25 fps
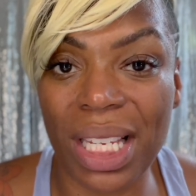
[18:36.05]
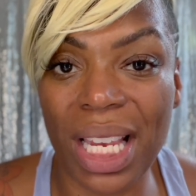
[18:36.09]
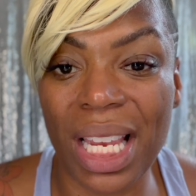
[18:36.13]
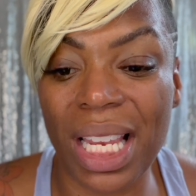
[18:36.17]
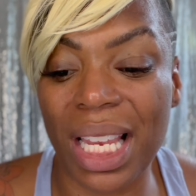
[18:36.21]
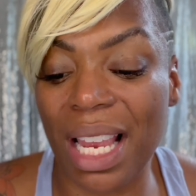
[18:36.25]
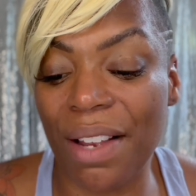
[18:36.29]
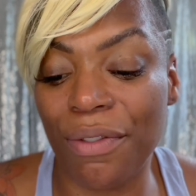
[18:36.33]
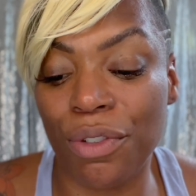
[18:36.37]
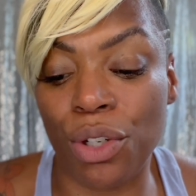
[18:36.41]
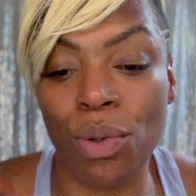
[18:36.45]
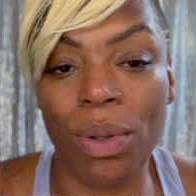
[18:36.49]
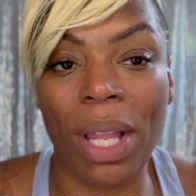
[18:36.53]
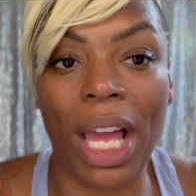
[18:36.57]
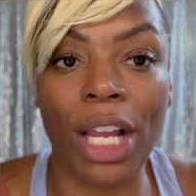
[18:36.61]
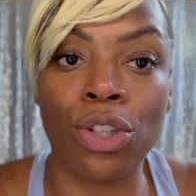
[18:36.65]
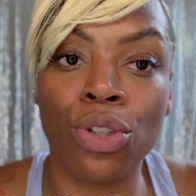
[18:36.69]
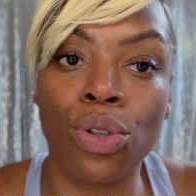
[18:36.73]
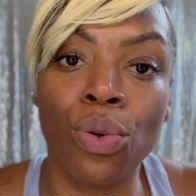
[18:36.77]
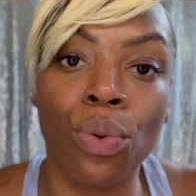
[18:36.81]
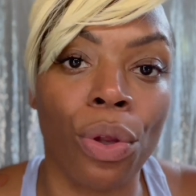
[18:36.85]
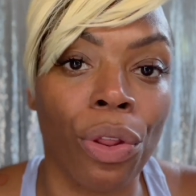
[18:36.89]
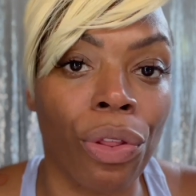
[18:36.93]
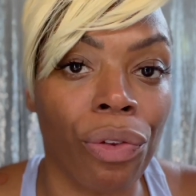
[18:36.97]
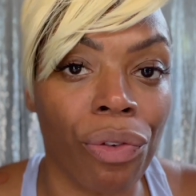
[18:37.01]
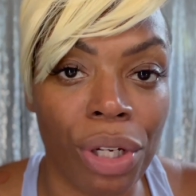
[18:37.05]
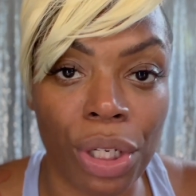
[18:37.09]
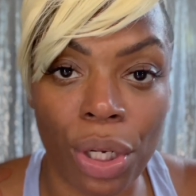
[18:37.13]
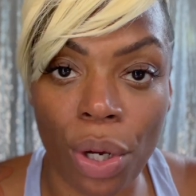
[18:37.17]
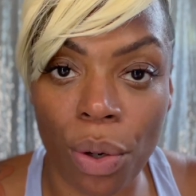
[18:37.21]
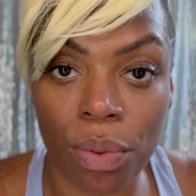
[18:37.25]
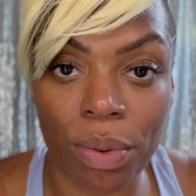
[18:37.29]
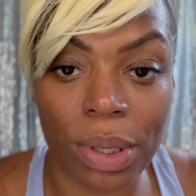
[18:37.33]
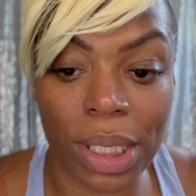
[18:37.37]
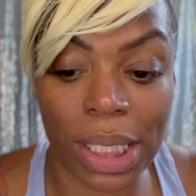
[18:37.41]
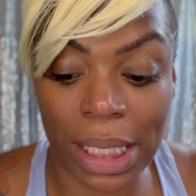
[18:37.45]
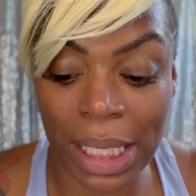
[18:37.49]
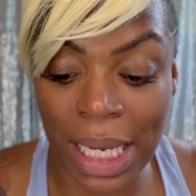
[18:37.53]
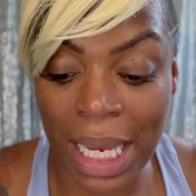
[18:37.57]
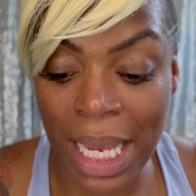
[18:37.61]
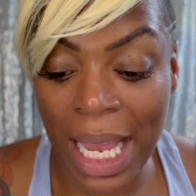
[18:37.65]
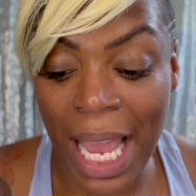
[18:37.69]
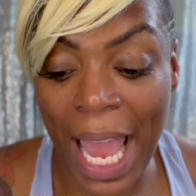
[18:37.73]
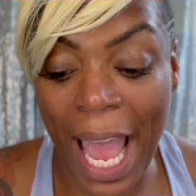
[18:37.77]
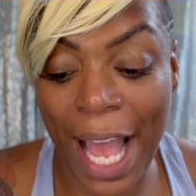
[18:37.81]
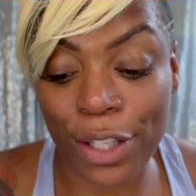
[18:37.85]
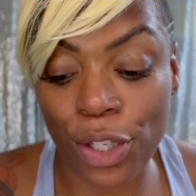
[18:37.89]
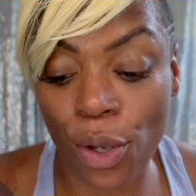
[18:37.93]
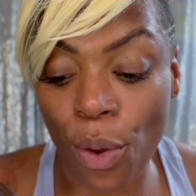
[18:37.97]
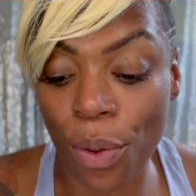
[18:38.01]
It gives you like two or three notes.
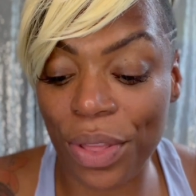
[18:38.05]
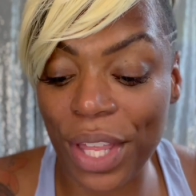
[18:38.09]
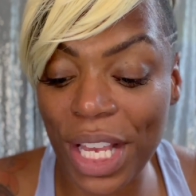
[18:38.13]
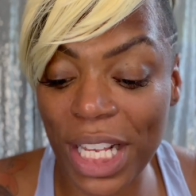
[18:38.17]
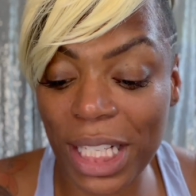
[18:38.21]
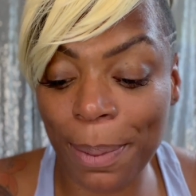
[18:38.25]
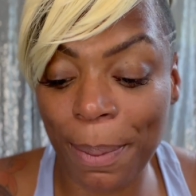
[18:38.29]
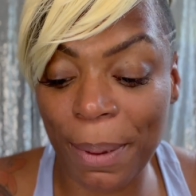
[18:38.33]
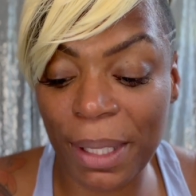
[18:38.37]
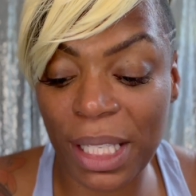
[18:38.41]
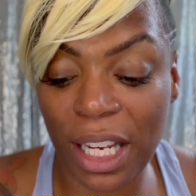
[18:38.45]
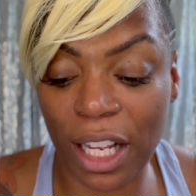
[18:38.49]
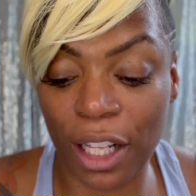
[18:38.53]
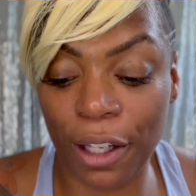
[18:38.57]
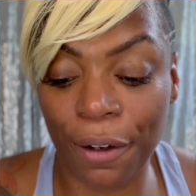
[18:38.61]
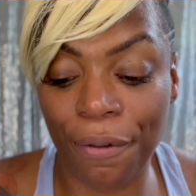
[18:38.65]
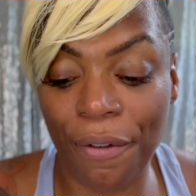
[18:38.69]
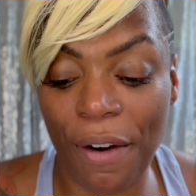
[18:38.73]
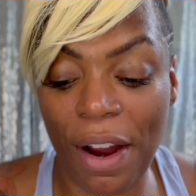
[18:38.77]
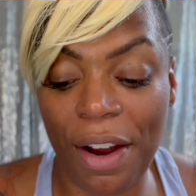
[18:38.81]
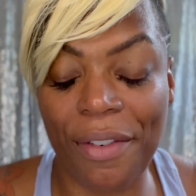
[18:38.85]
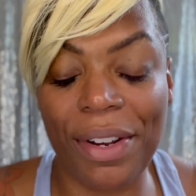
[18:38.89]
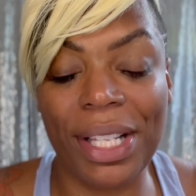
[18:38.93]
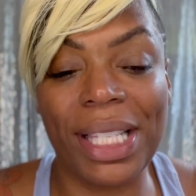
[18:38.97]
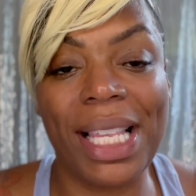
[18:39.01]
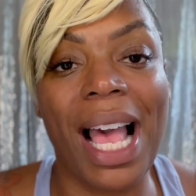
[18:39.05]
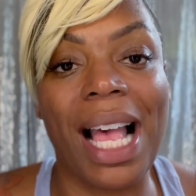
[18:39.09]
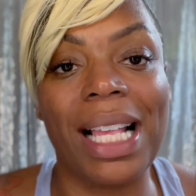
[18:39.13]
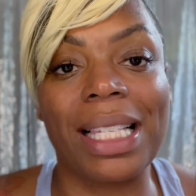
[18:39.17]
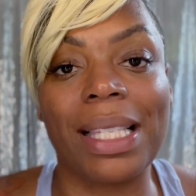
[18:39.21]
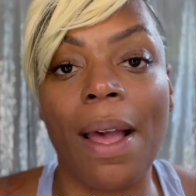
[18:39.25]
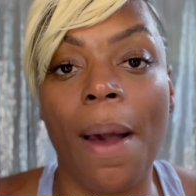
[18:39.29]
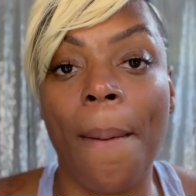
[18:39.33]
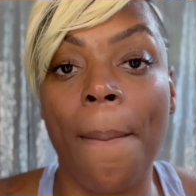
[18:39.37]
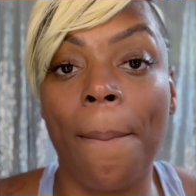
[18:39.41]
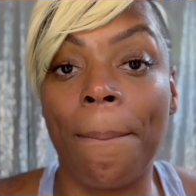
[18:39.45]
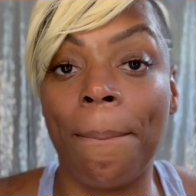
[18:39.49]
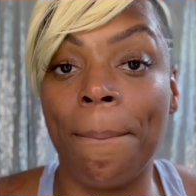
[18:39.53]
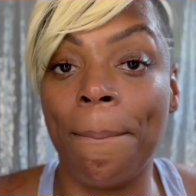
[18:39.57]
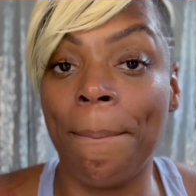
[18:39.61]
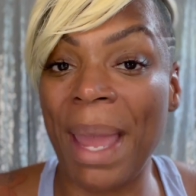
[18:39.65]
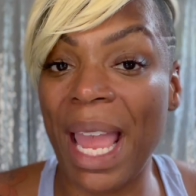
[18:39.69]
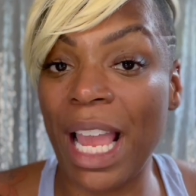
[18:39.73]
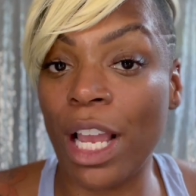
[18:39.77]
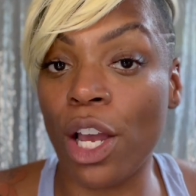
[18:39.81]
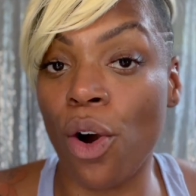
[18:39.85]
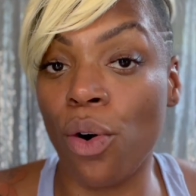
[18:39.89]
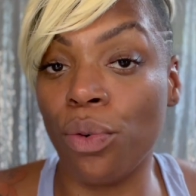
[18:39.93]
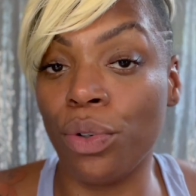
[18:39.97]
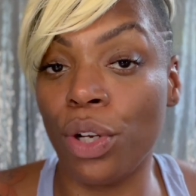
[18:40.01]
And so this particular fragrance has
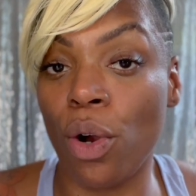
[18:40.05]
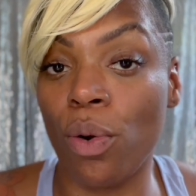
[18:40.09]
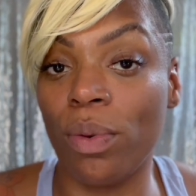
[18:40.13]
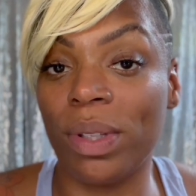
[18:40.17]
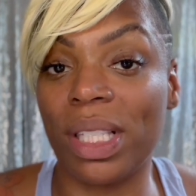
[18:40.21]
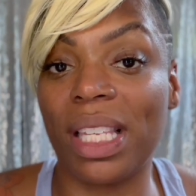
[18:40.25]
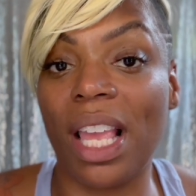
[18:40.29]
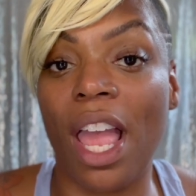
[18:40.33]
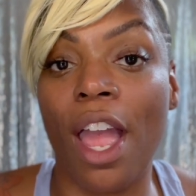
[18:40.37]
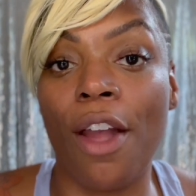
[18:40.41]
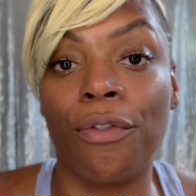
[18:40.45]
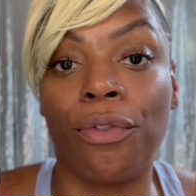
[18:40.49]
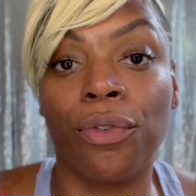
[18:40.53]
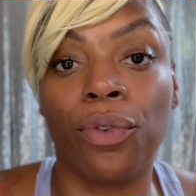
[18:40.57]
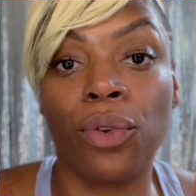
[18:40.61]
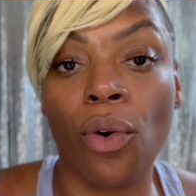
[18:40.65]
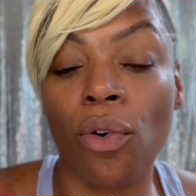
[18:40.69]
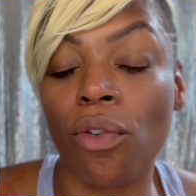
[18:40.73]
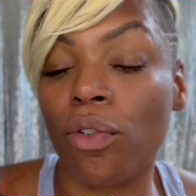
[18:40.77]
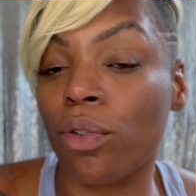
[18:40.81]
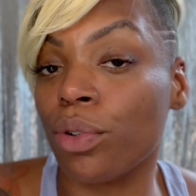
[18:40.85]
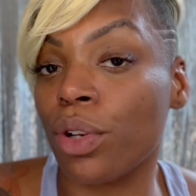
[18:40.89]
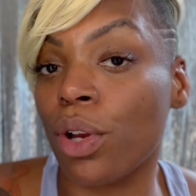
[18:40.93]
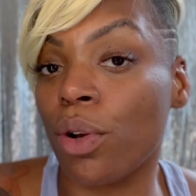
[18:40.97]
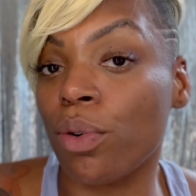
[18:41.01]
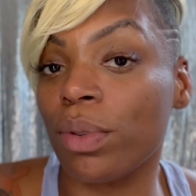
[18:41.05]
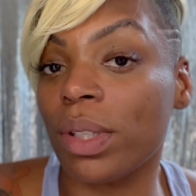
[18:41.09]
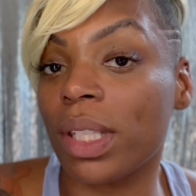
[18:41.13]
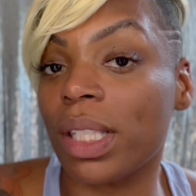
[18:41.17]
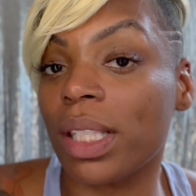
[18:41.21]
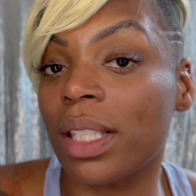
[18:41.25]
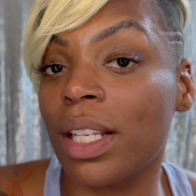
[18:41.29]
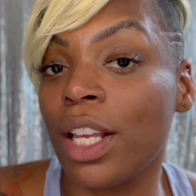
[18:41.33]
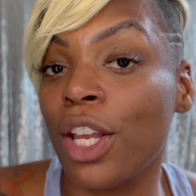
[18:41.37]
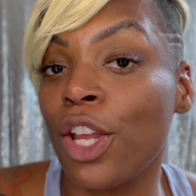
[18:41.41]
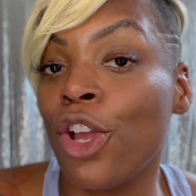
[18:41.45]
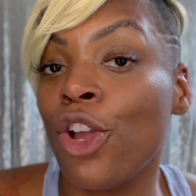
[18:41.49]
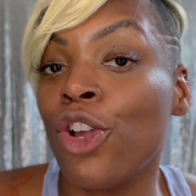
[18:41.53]
mango notes and floral notes.